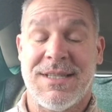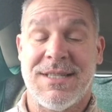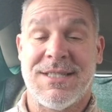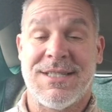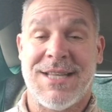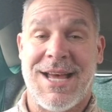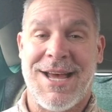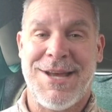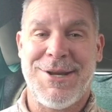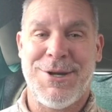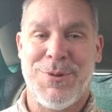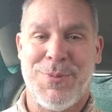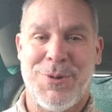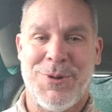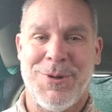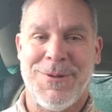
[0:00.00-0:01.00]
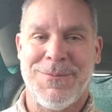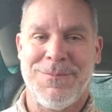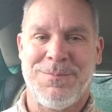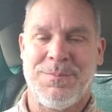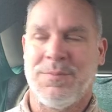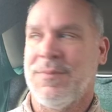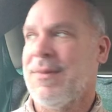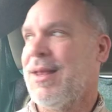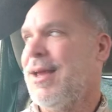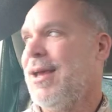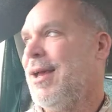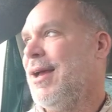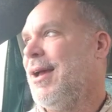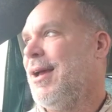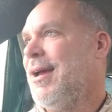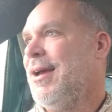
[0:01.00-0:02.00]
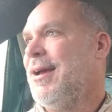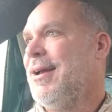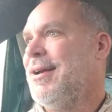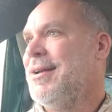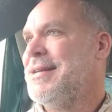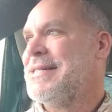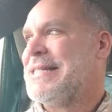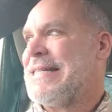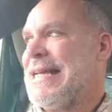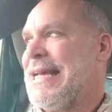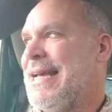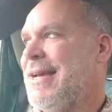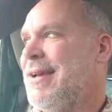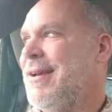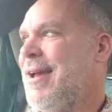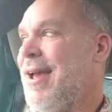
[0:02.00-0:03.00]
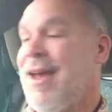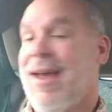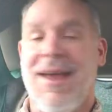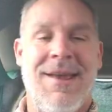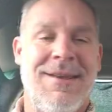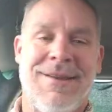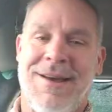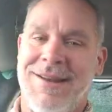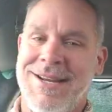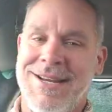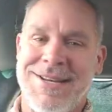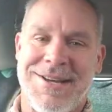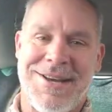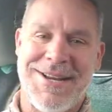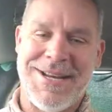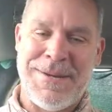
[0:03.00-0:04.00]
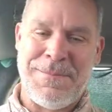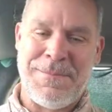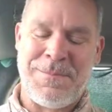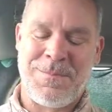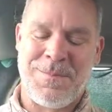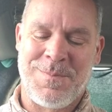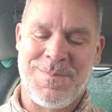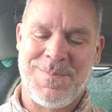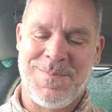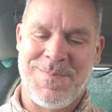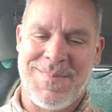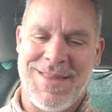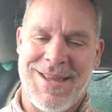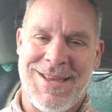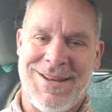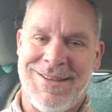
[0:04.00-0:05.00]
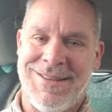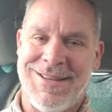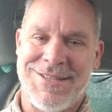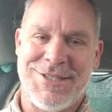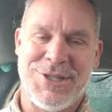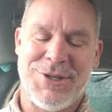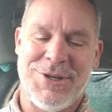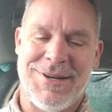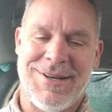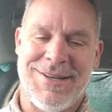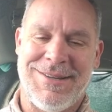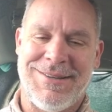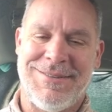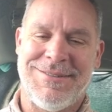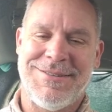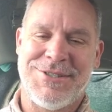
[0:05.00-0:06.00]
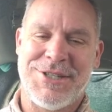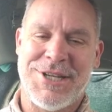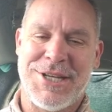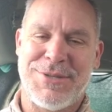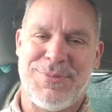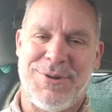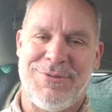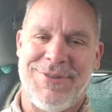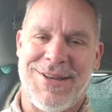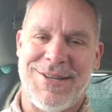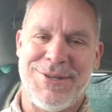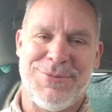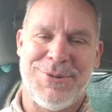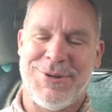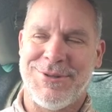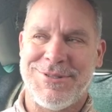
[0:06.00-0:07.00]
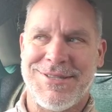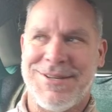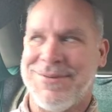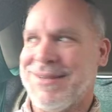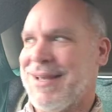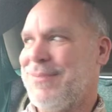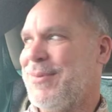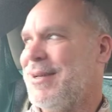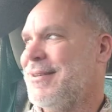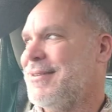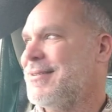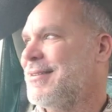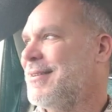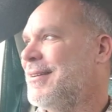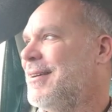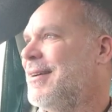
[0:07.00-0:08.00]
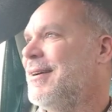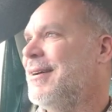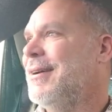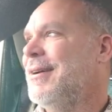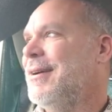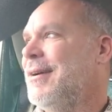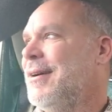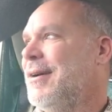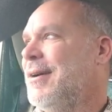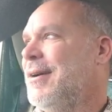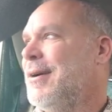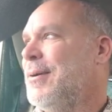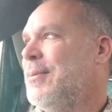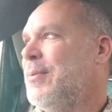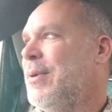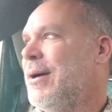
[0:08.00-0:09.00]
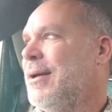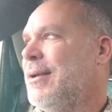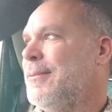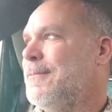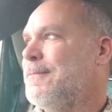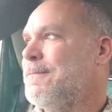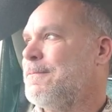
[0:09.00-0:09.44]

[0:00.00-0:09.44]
to sigh no more. Sing hey nani nani. And unless you're a Shakespeare fan, you won't understand what that means. But